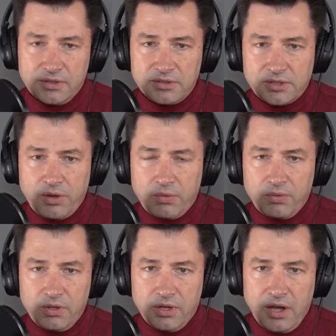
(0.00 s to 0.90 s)
So
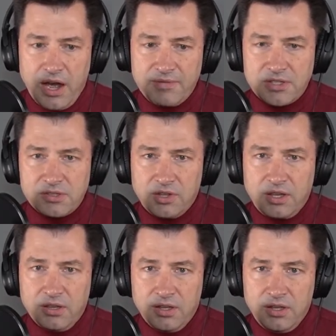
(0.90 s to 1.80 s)

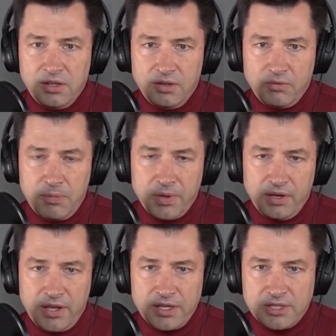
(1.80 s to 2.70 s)
obviously we put a
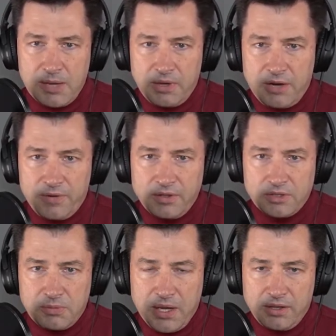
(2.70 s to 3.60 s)
lot of time and effort
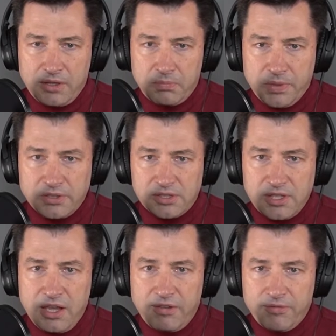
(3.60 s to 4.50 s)
into making the airplane
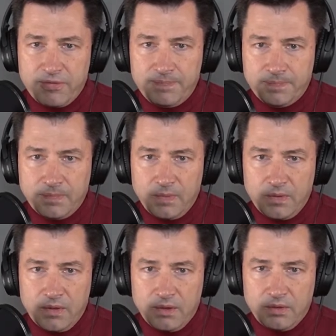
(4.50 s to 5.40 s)
safe,
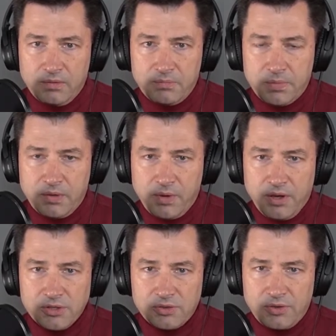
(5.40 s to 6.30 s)
but we
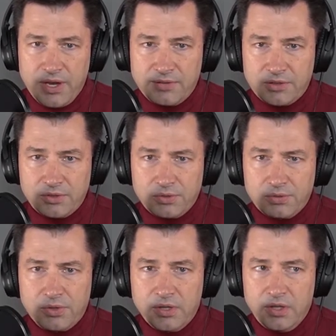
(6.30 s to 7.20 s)
also have
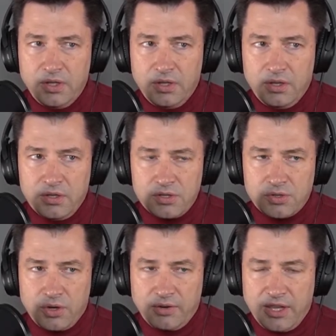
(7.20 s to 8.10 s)
to
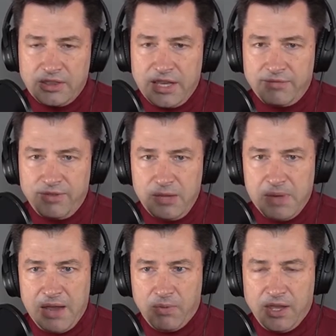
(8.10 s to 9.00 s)
sort of get that
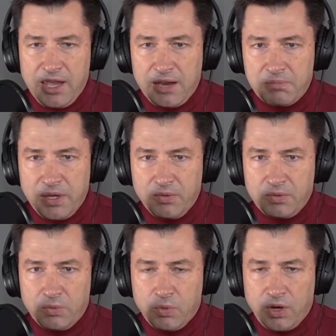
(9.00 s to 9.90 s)
feedback. We can't be
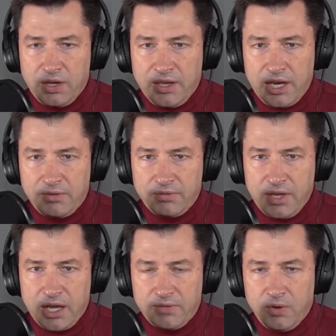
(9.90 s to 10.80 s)
working out of
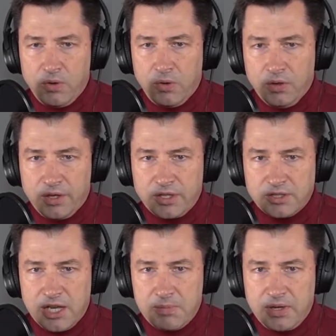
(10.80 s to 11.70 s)
a hole all the
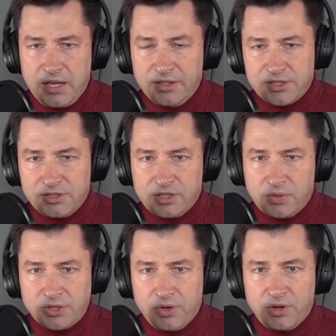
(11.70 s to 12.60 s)
time and not listening to
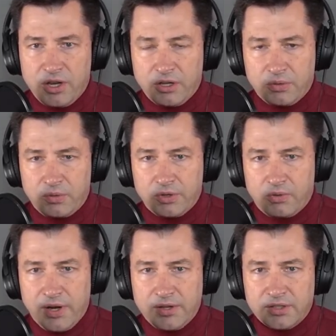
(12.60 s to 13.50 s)
what's going on in the world
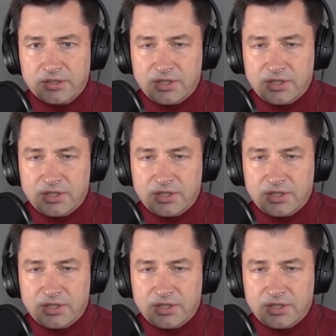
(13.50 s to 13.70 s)
around us.